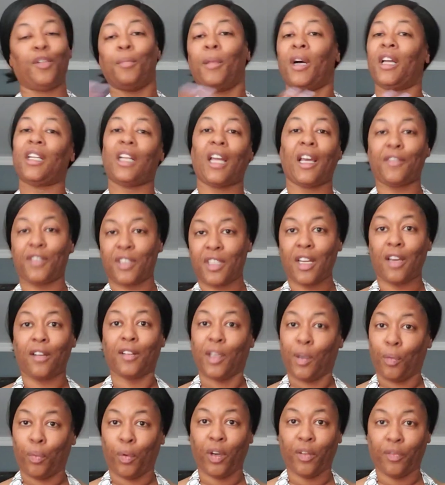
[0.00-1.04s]
for my lifestyle.
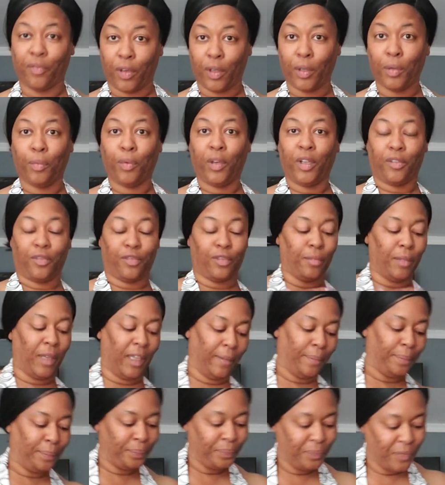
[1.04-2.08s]
They work very well for
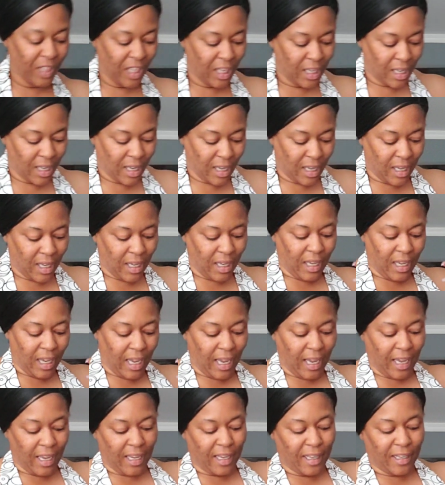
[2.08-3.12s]
me.
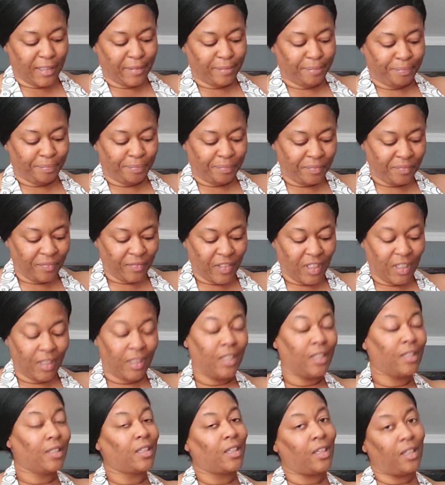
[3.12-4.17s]
And
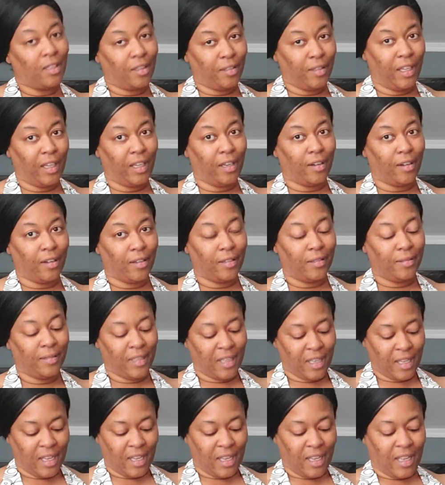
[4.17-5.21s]
this color here,
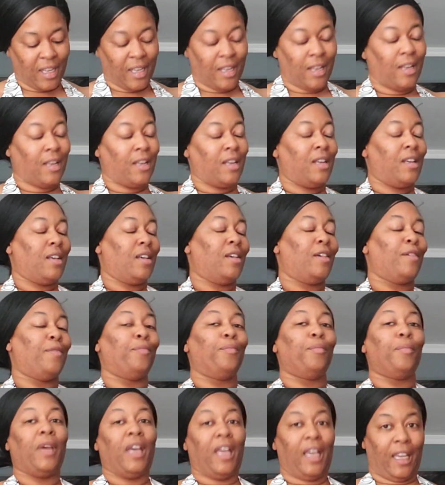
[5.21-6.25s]

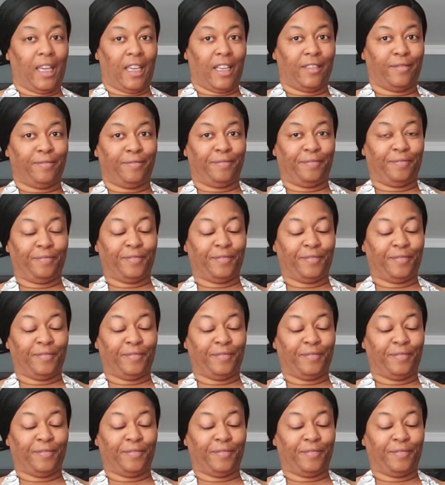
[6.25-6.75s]
man,